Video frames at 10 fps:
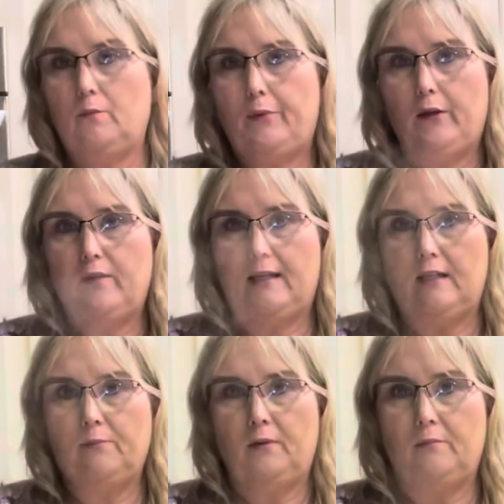put the
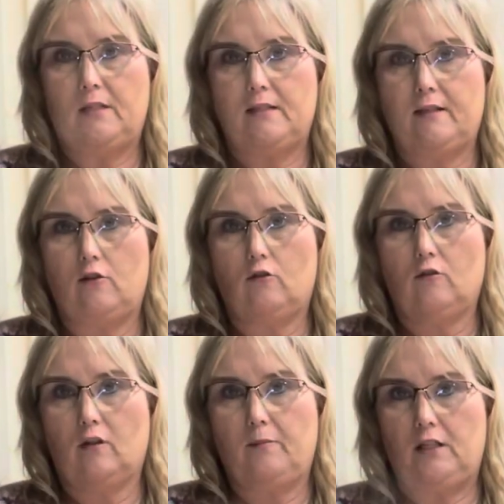implements that you're
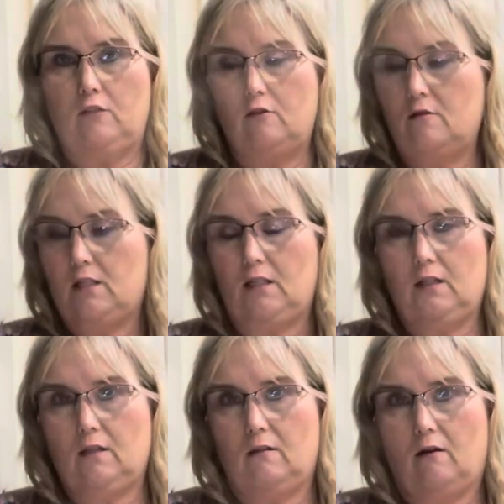going to be
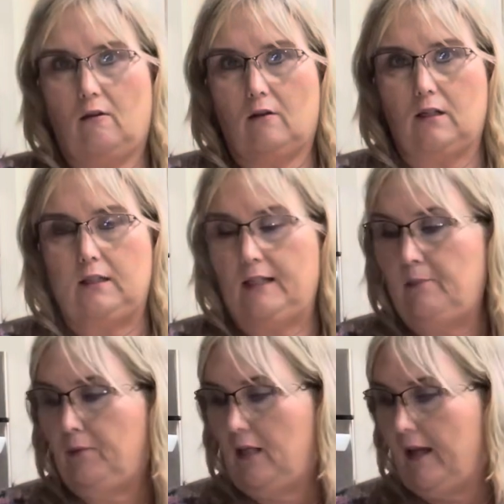using on a
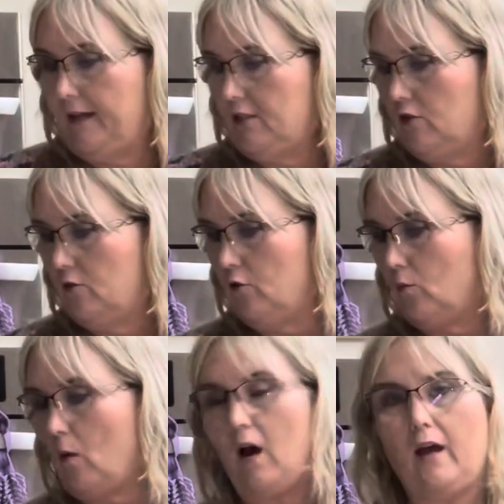clean plate to your
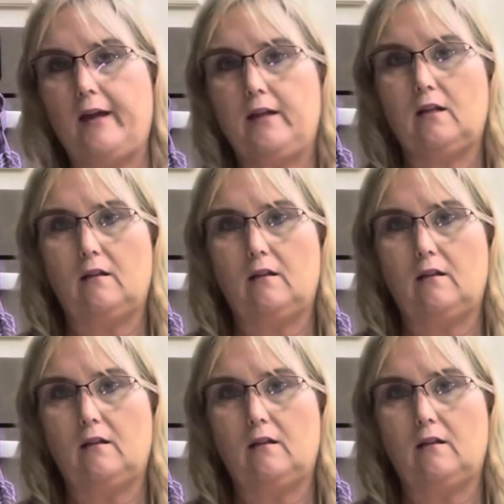right